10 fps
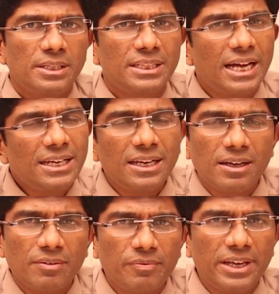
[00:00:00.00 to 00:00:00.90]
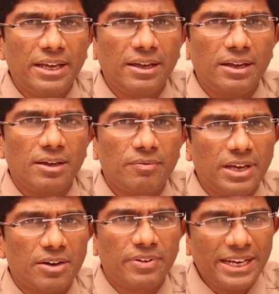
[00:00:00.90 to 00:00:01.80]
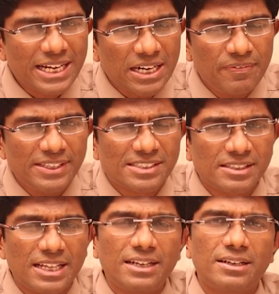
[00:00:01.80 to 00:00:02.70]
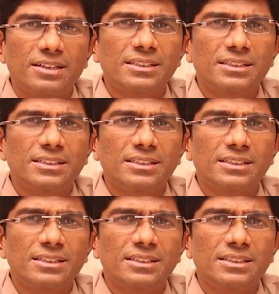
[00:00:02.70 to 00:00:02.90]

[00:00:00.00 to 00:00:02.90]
Then we are very convinced that